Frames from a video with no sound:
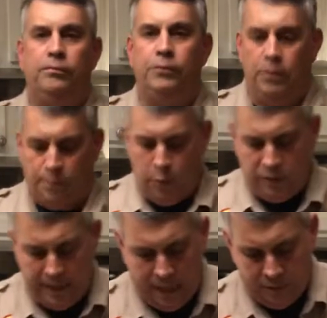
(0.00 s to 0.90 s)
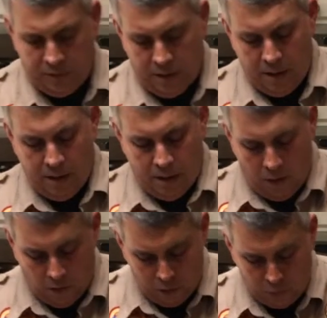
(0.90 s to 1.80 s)
for the Boy Scouts
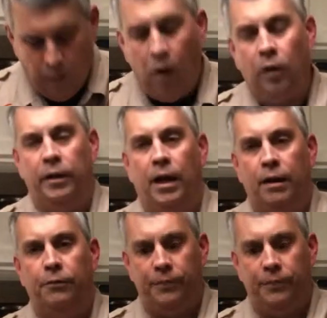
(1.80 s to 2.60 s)
are small enough